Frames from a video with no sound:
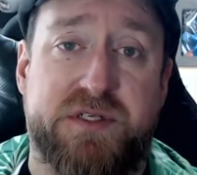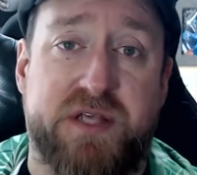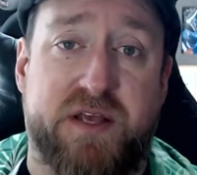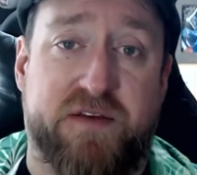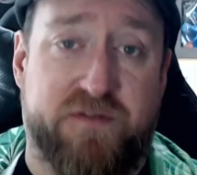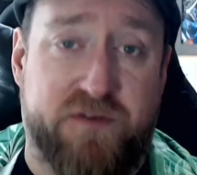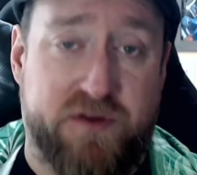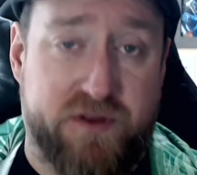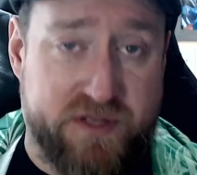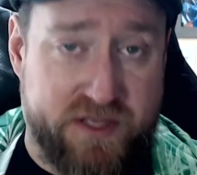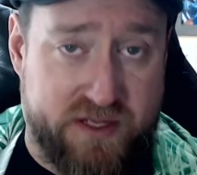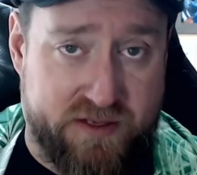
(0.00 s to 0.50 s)

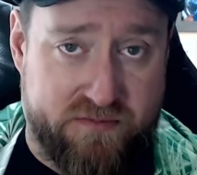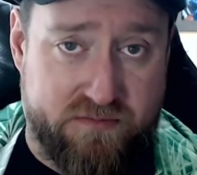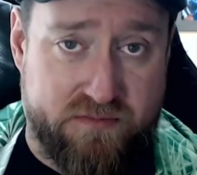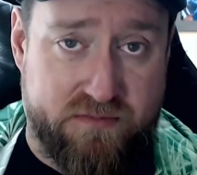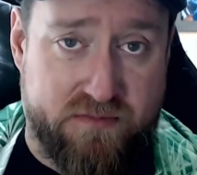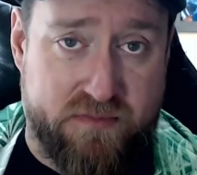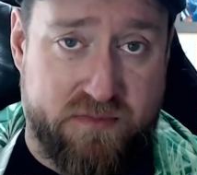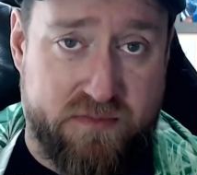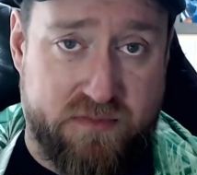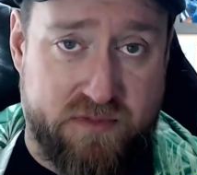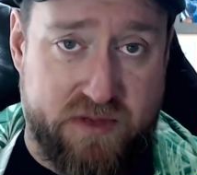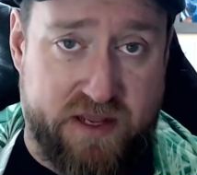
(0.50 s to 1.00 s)

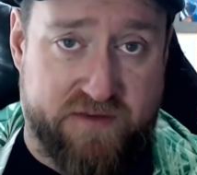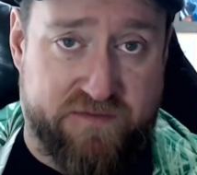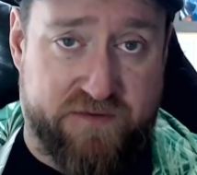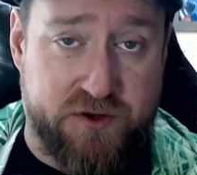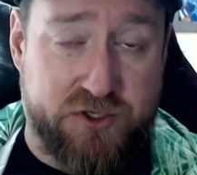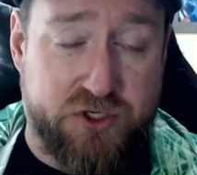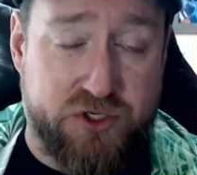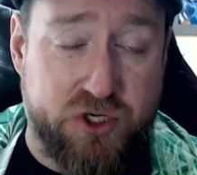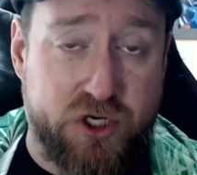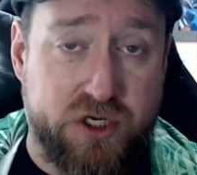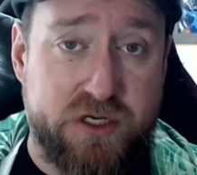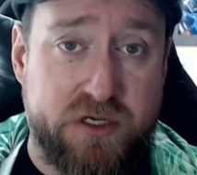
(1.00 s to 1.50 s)
If you
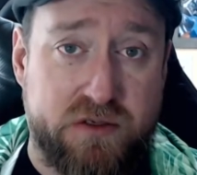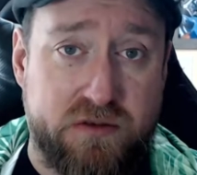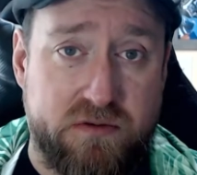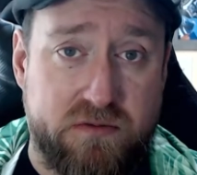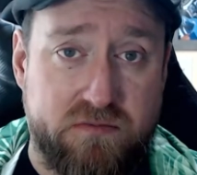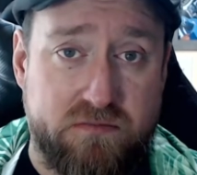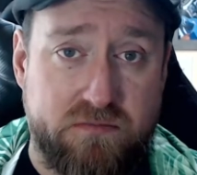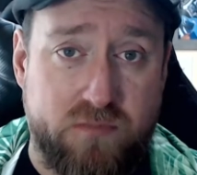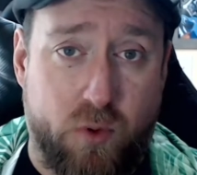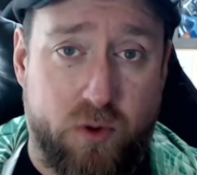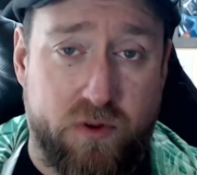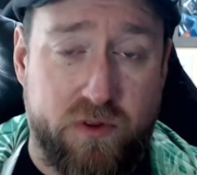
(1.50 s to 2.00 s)
took
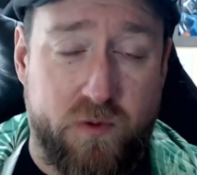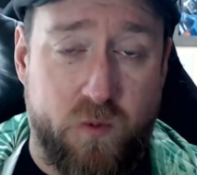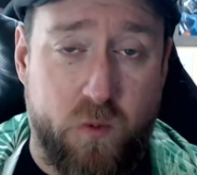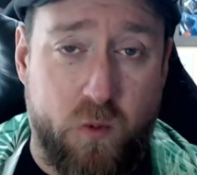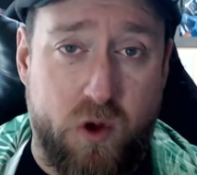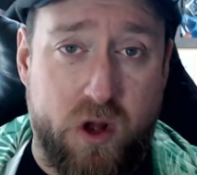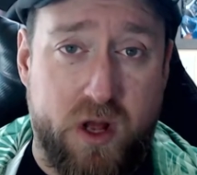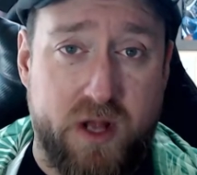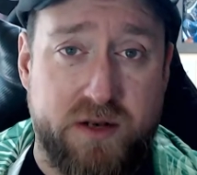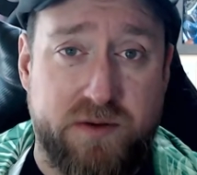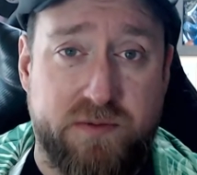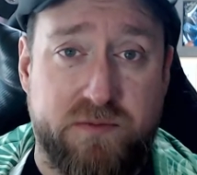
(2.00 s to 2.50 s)
more than
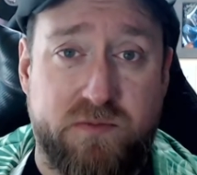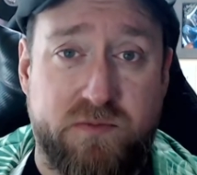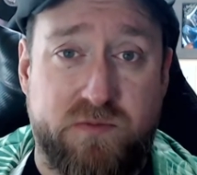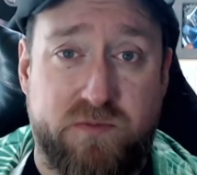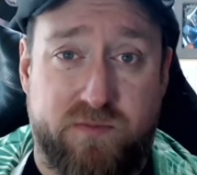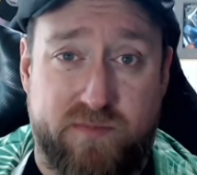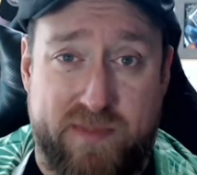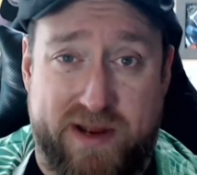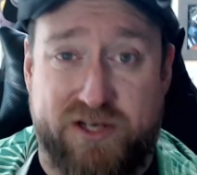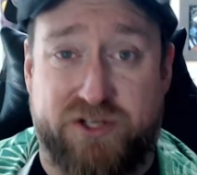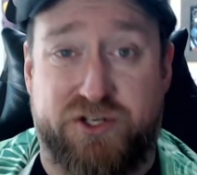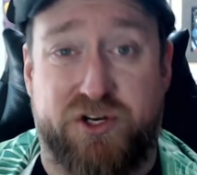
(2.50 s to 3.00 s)
one,
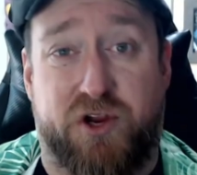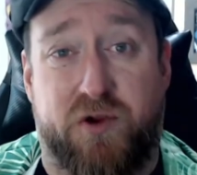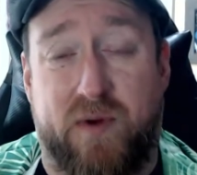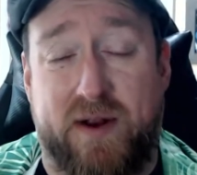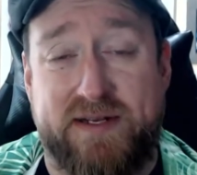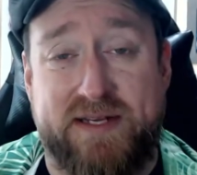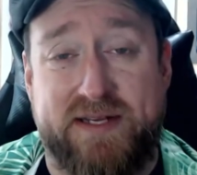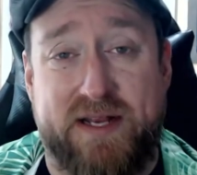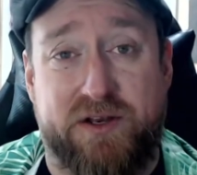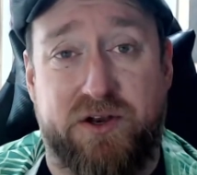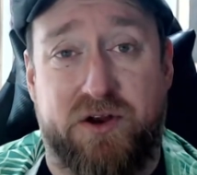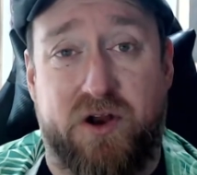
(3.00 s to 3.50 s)
make sure you write
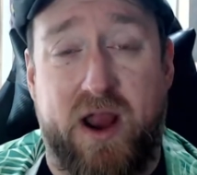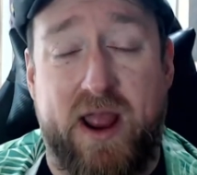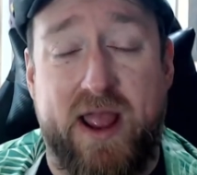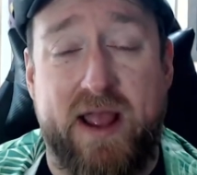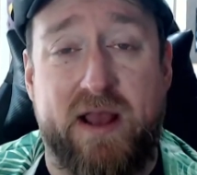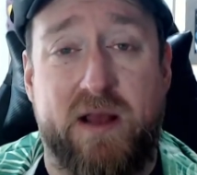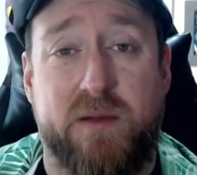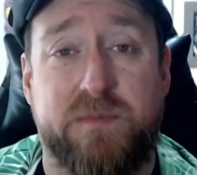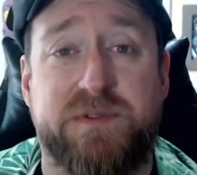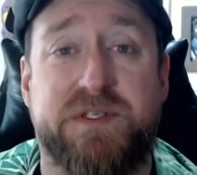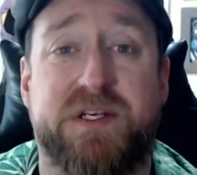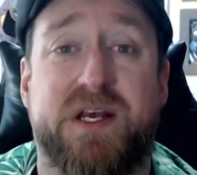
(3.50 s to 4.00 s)
down your
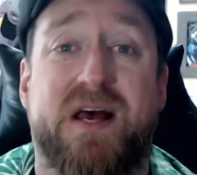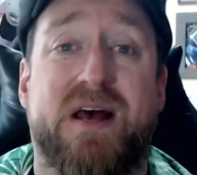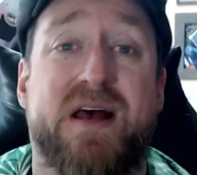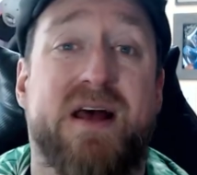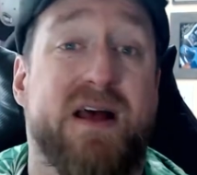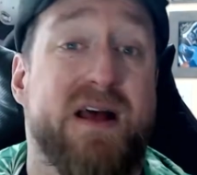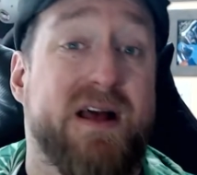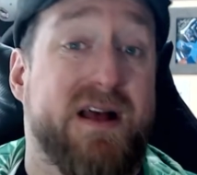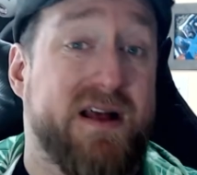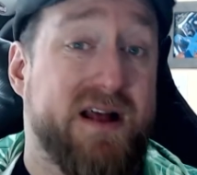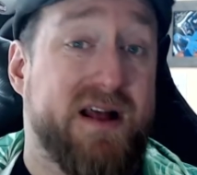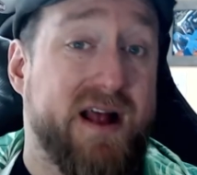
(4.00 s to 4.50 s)
hangups,
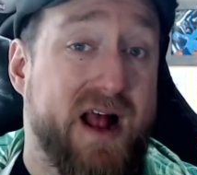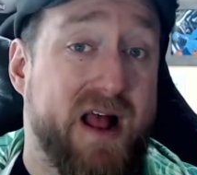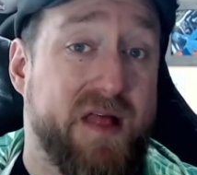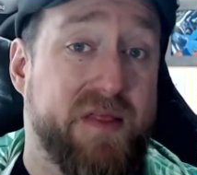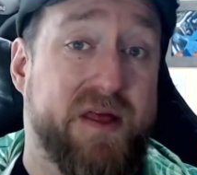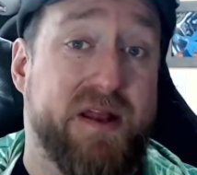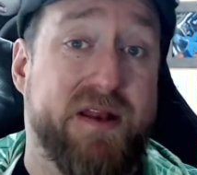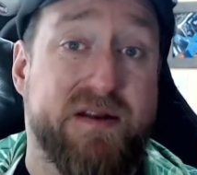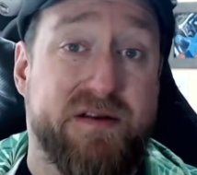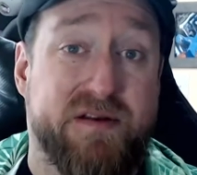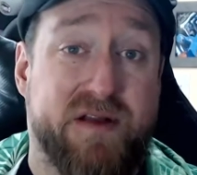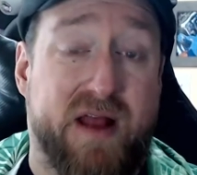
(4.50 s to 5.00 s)
and
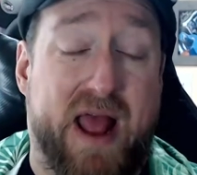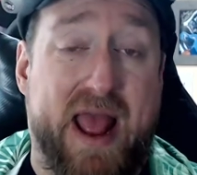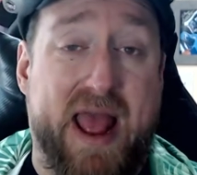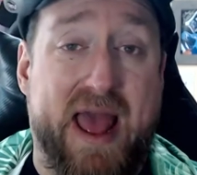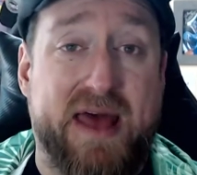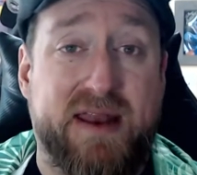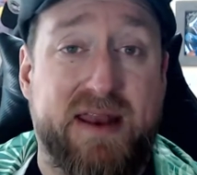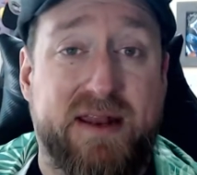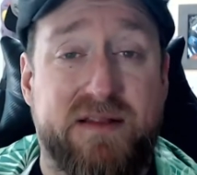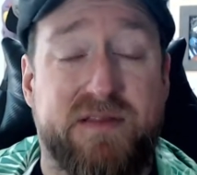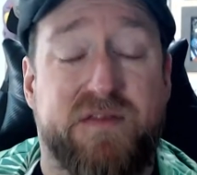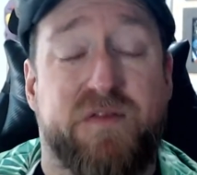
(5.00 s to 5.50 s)
then
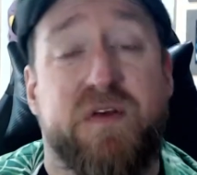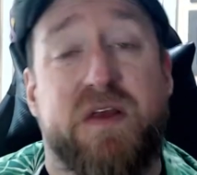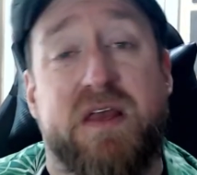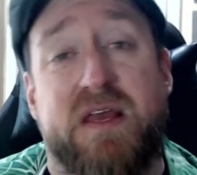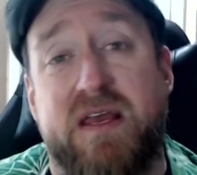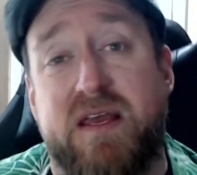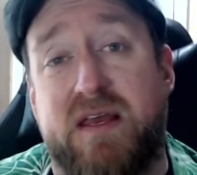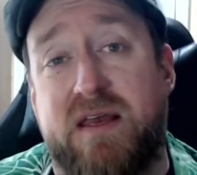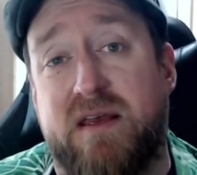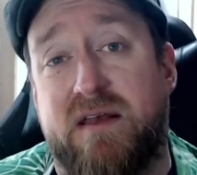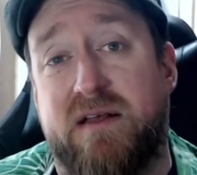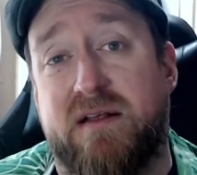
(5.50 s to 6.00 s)
added
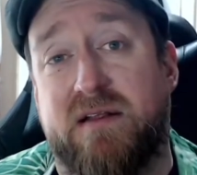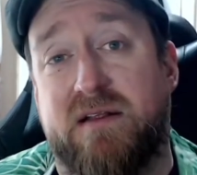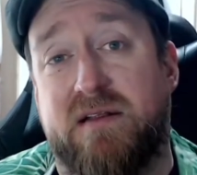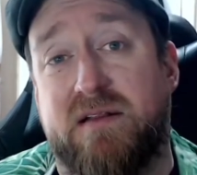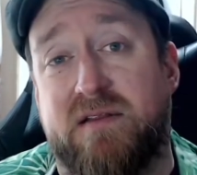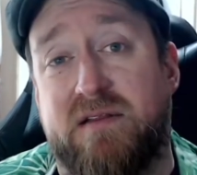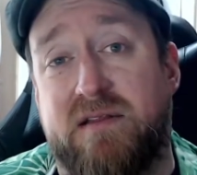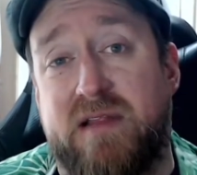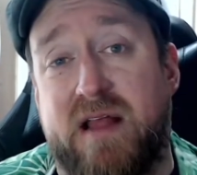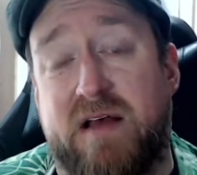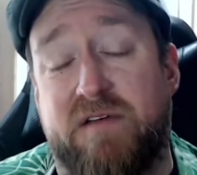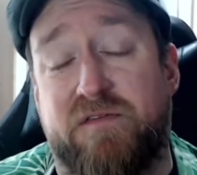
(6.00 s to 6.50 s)
the
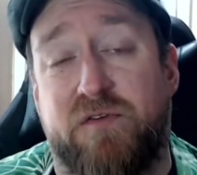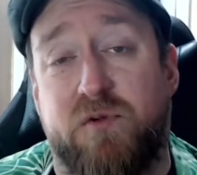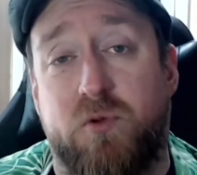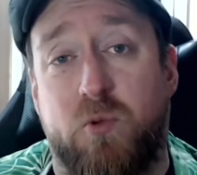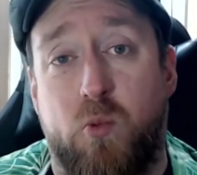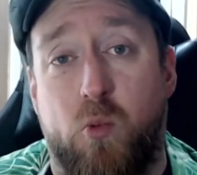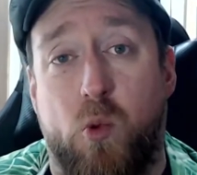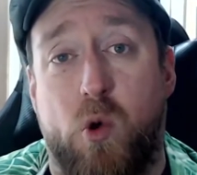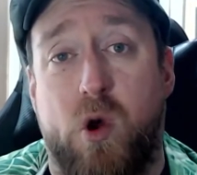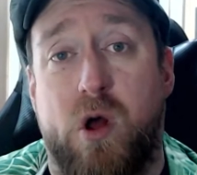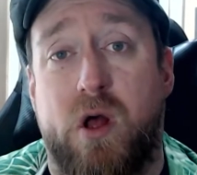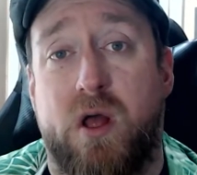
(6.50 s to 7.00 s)
level
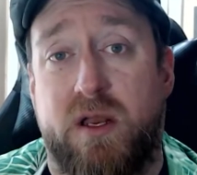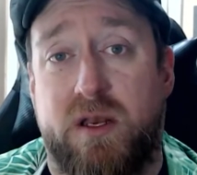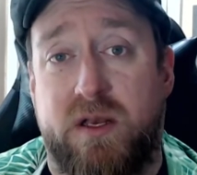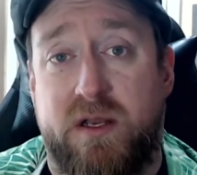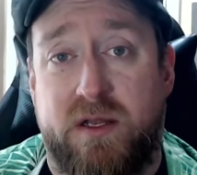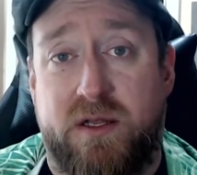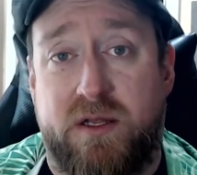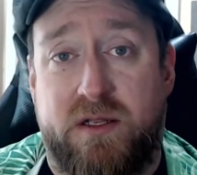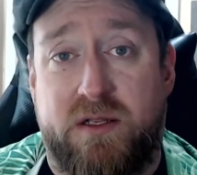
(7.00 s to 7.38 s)
1